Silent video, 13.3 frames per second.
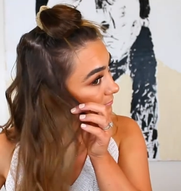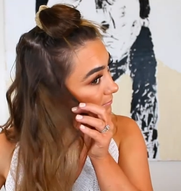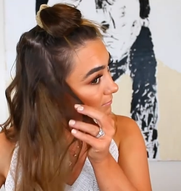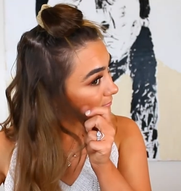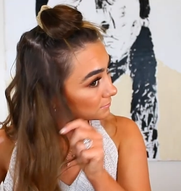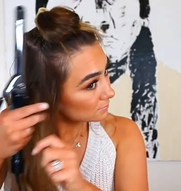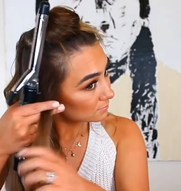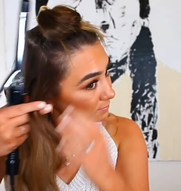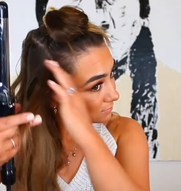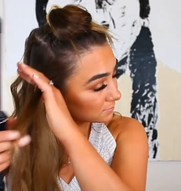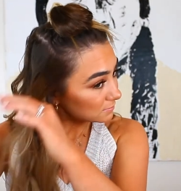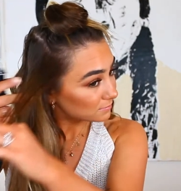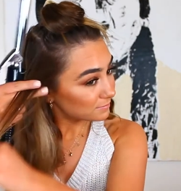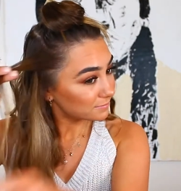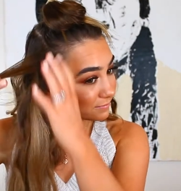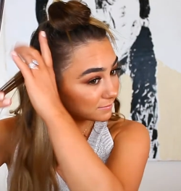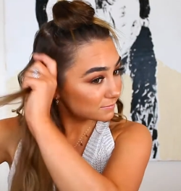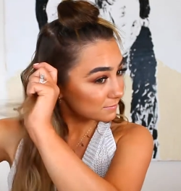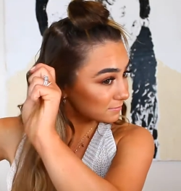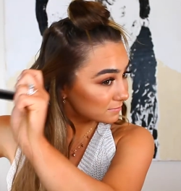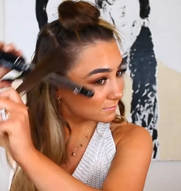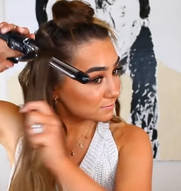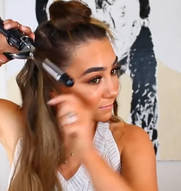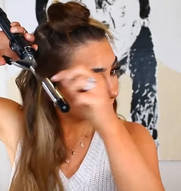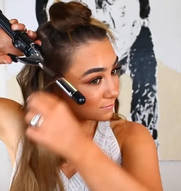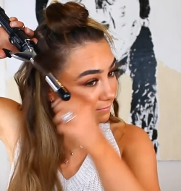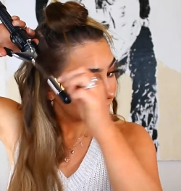
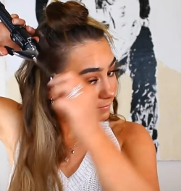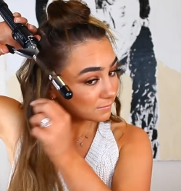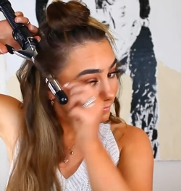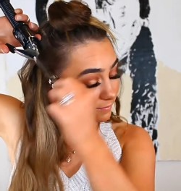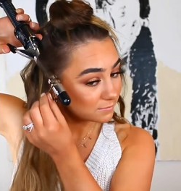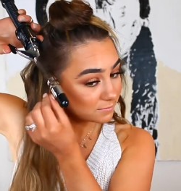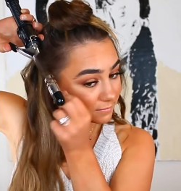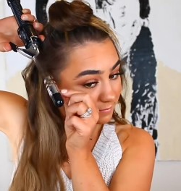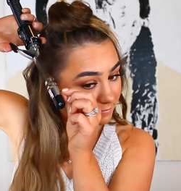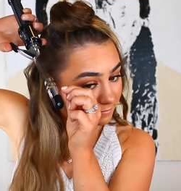(silence)